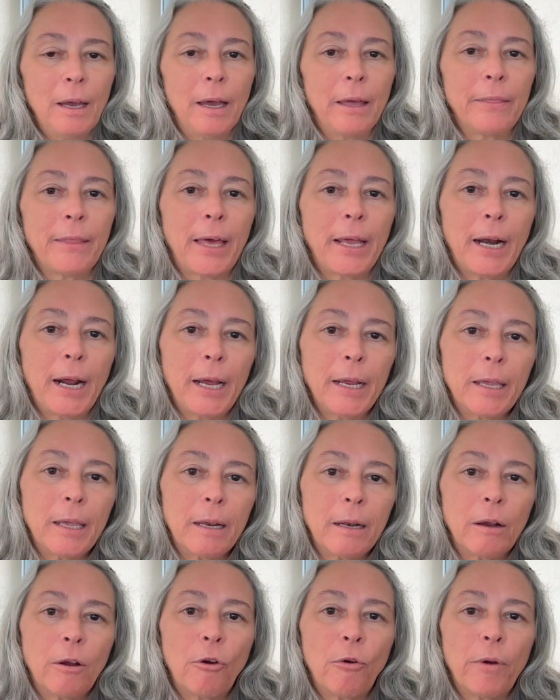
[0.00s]
and that I
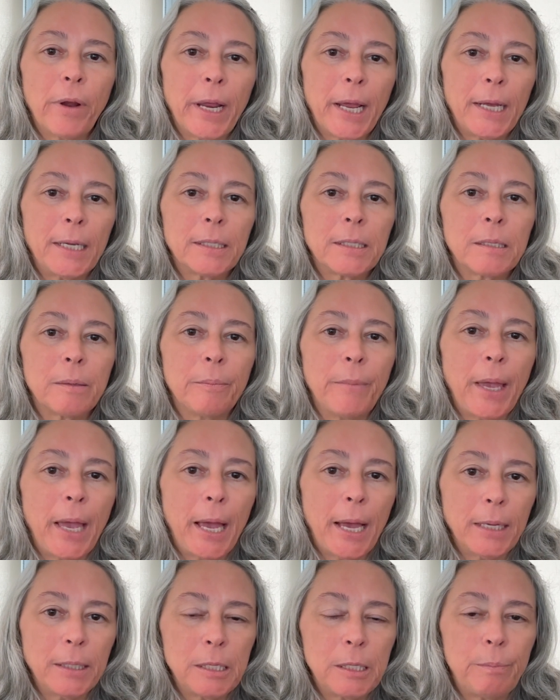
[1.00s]
can create some
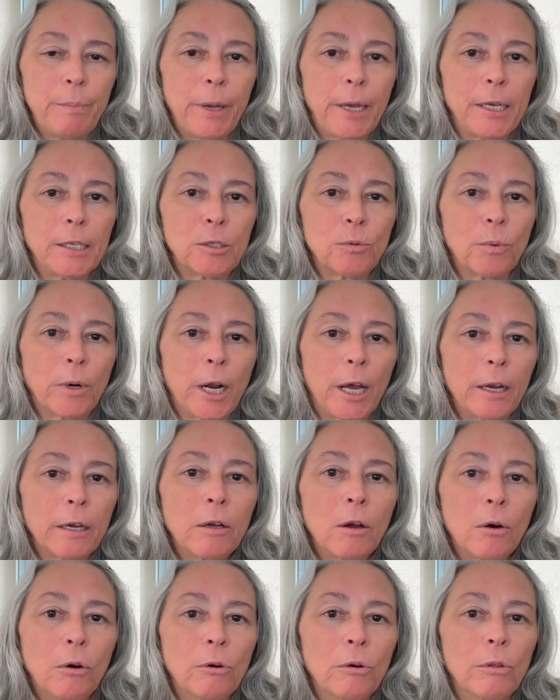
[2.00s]
headspace when I
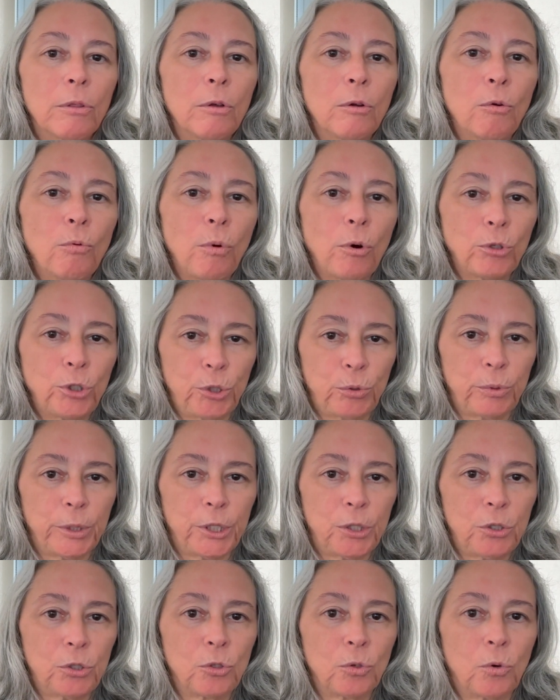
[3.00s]
go to the grocery
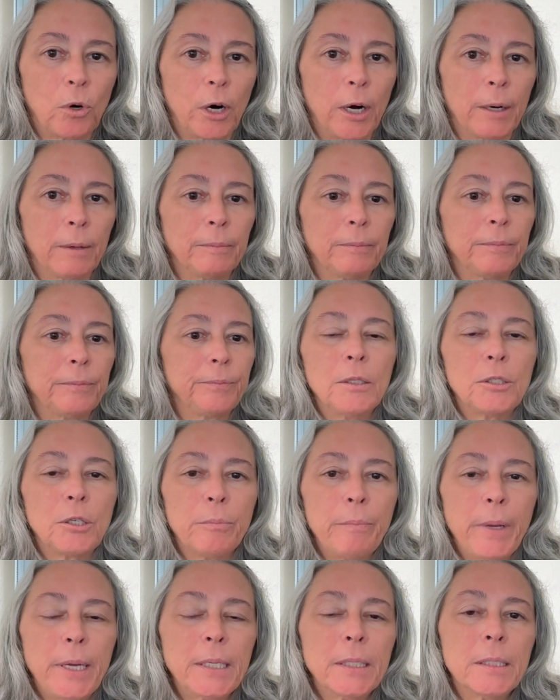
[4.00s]
store to
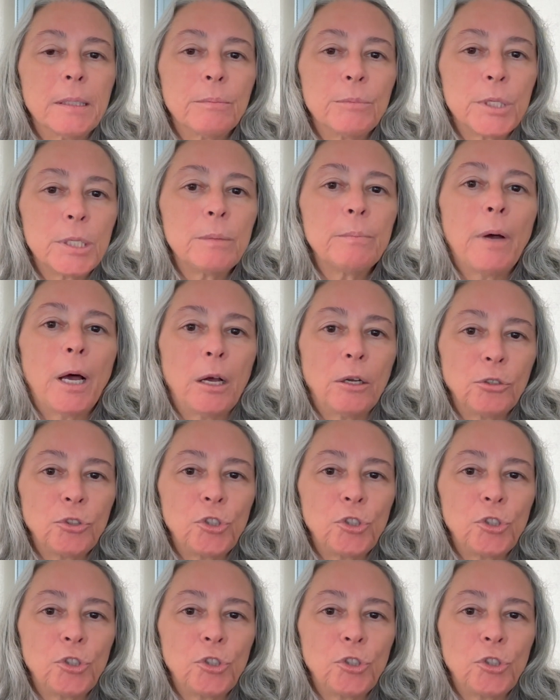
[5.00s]
make some small